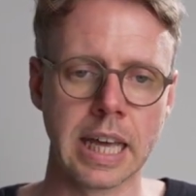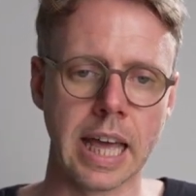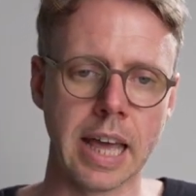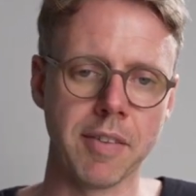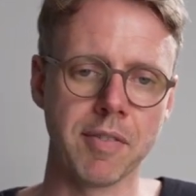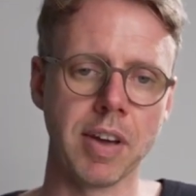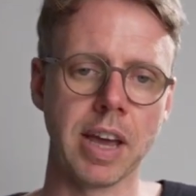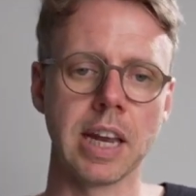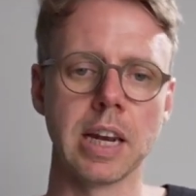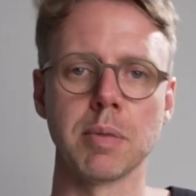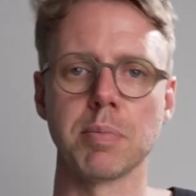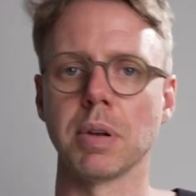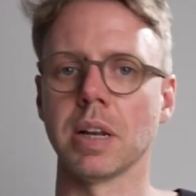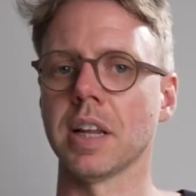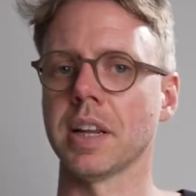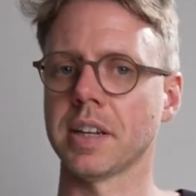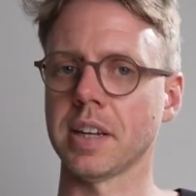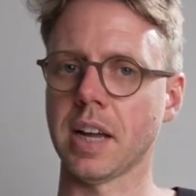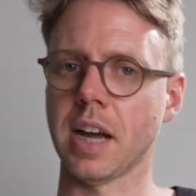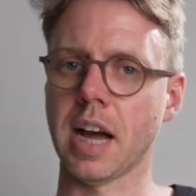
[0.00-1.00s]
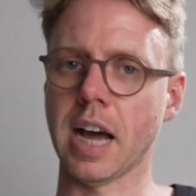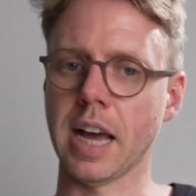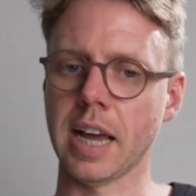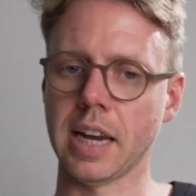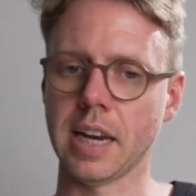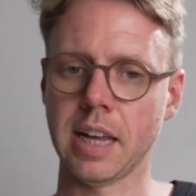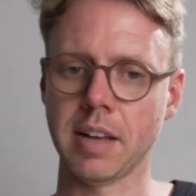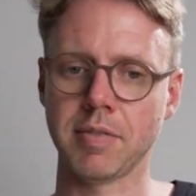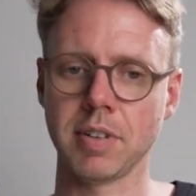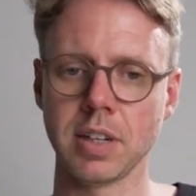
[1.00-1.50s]
available at a high
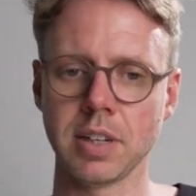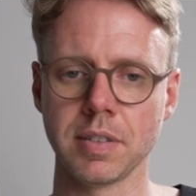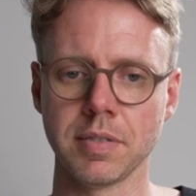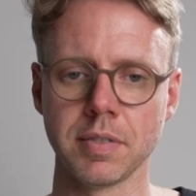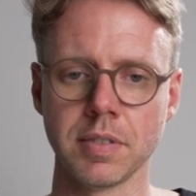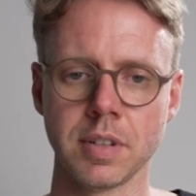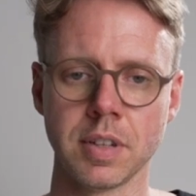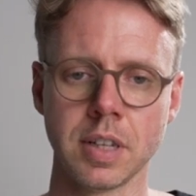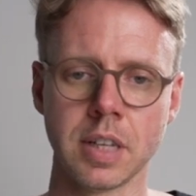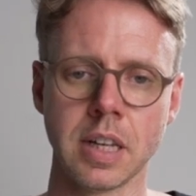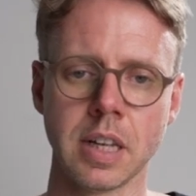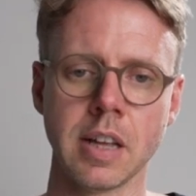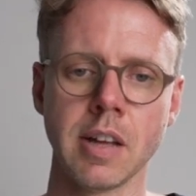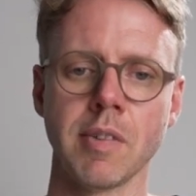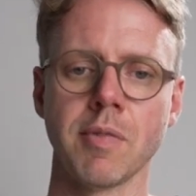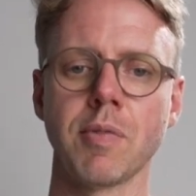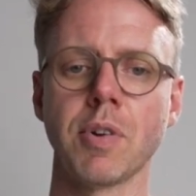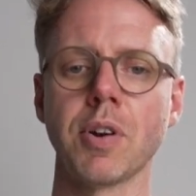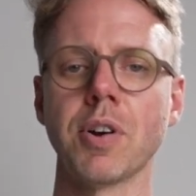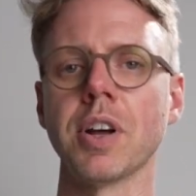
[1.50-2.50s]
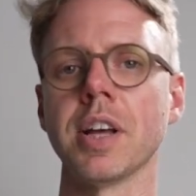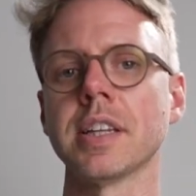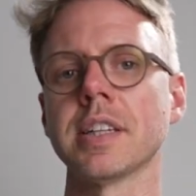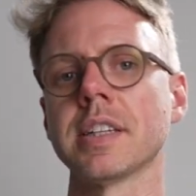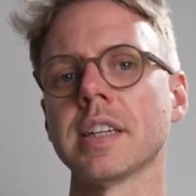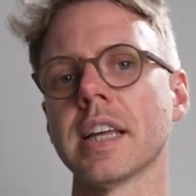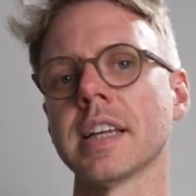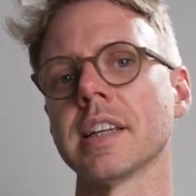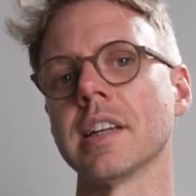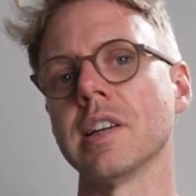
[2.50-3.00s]
level, whereas
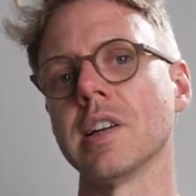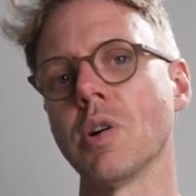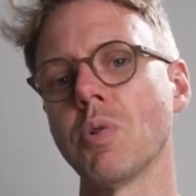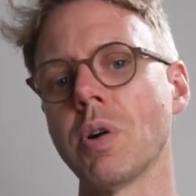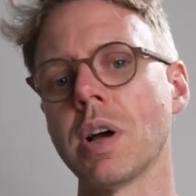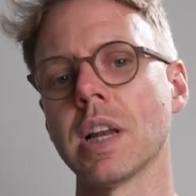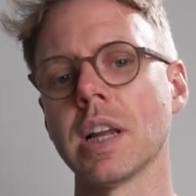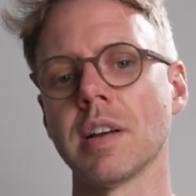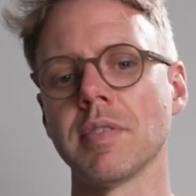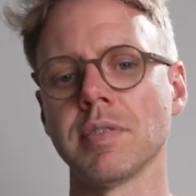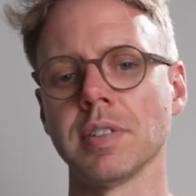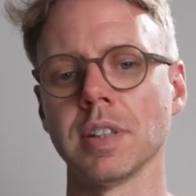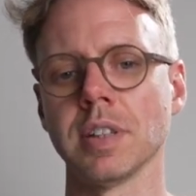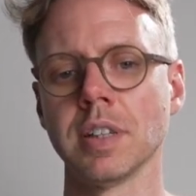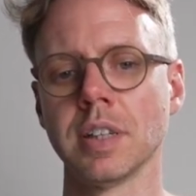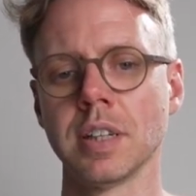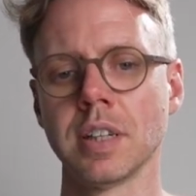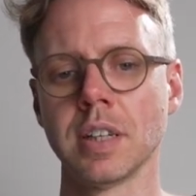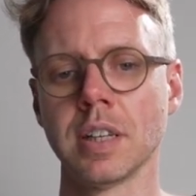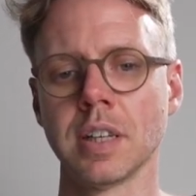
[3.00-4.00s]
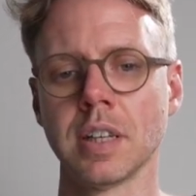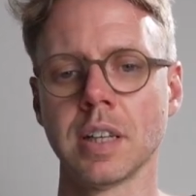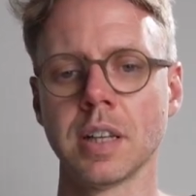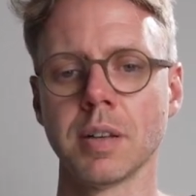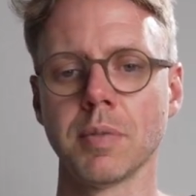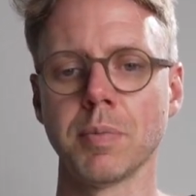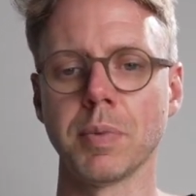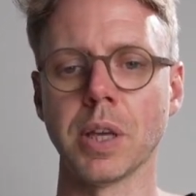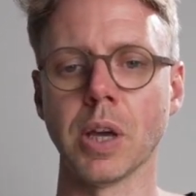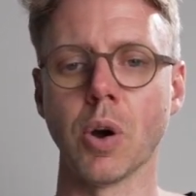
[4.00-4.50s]
at a lower level,
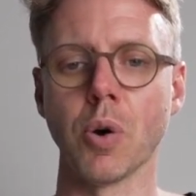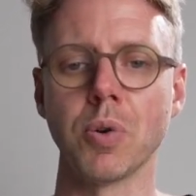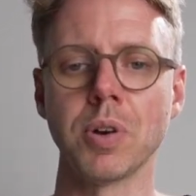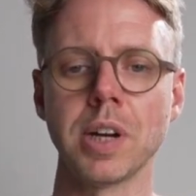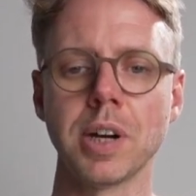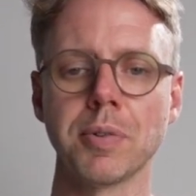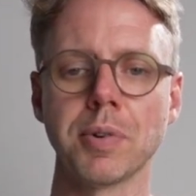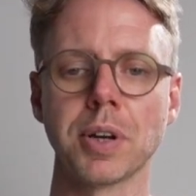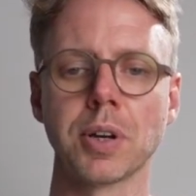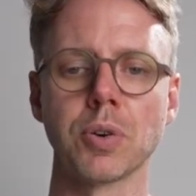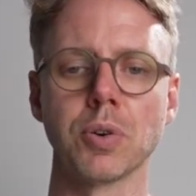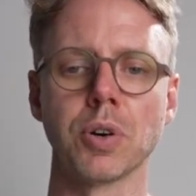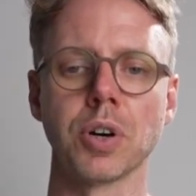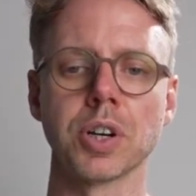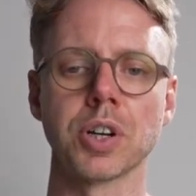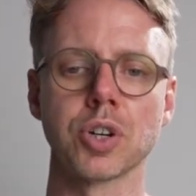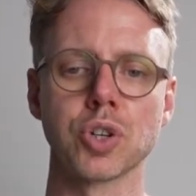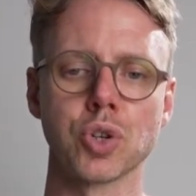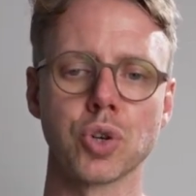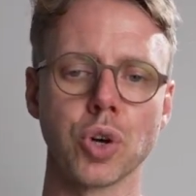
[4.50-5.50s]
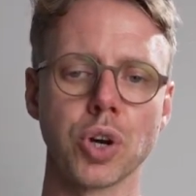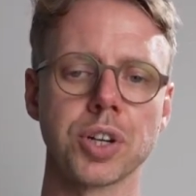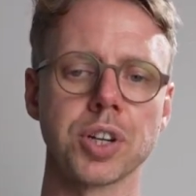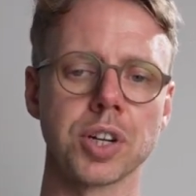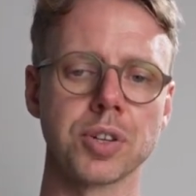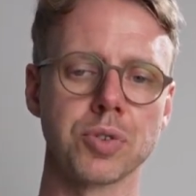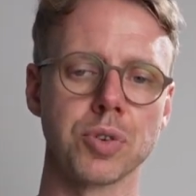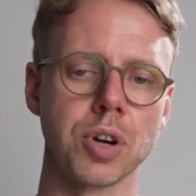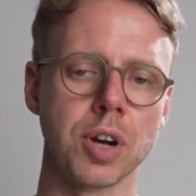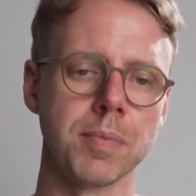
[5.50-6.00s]
we only record
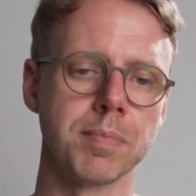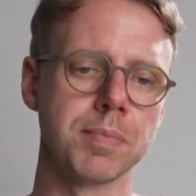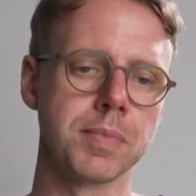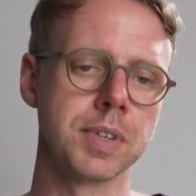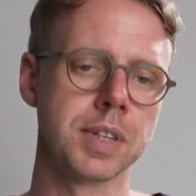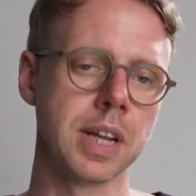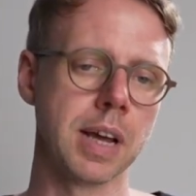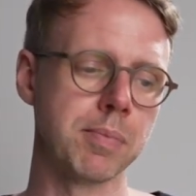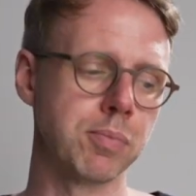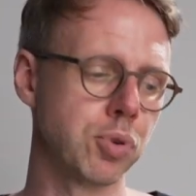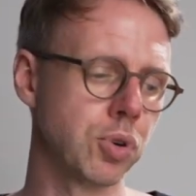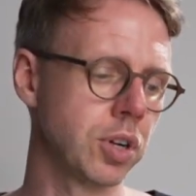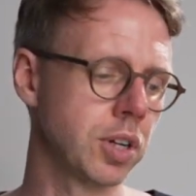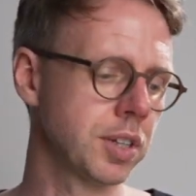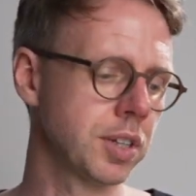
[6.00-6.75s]
shorter-term temporal